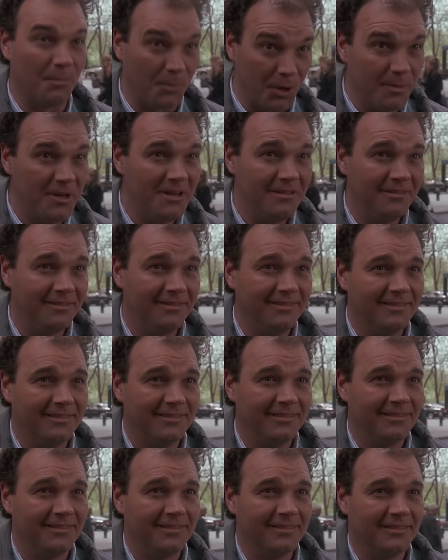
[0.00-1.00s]
The bourbon?
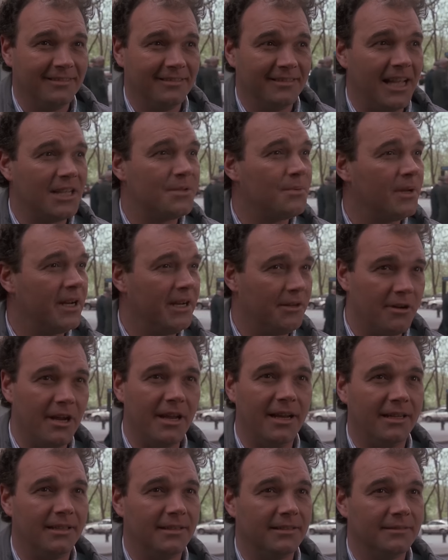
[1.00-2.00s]
That's what he
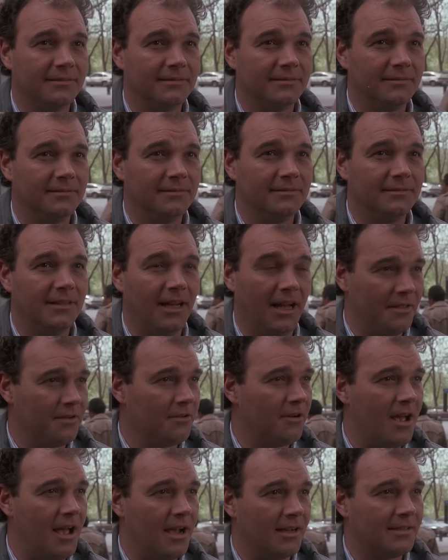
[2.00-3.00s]
drank.
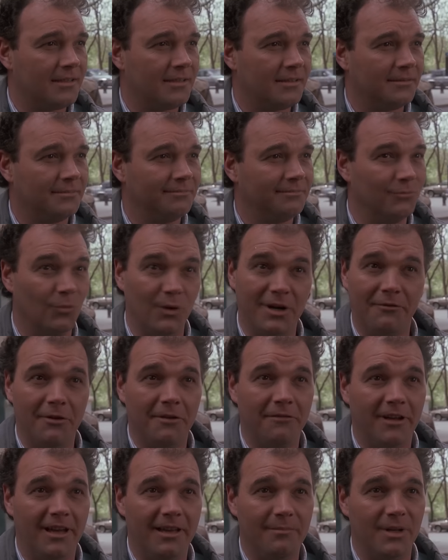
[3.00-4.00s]
On the rocks. One
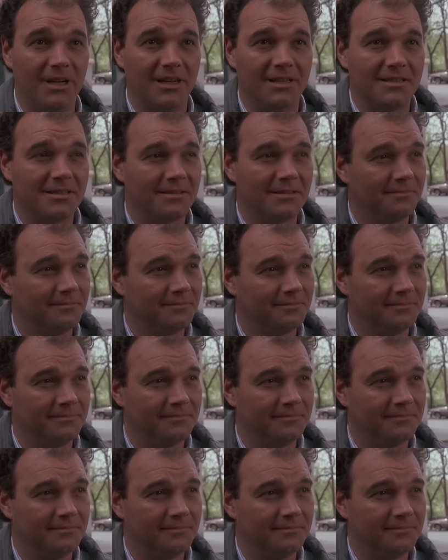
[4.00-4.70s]
every five minutes.